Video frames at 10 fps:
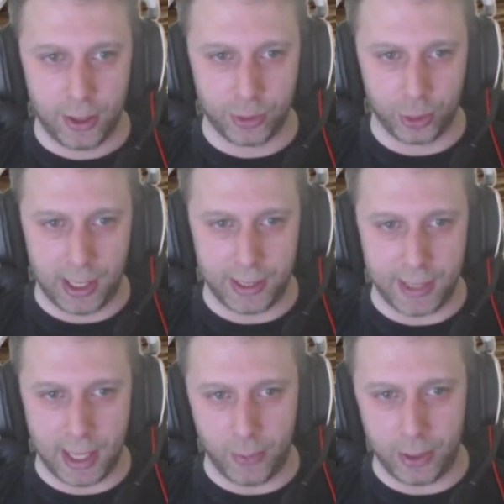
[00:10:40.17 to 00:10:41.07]
So like
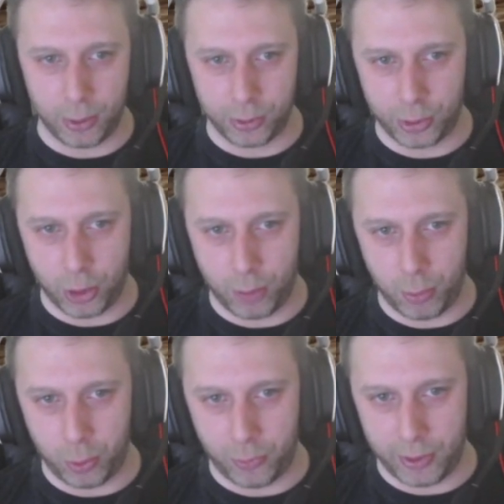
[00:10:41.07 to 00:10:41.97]
now it could start
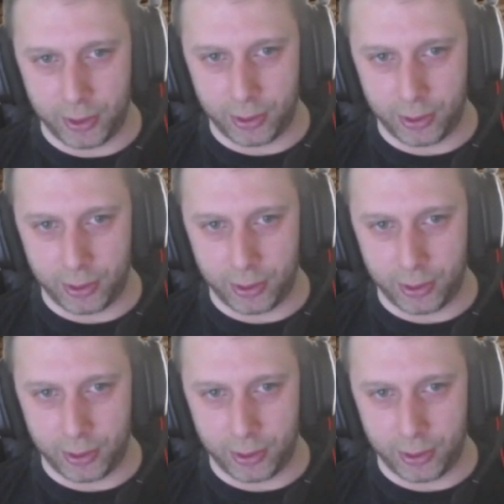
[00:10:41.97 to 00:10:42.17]
moving,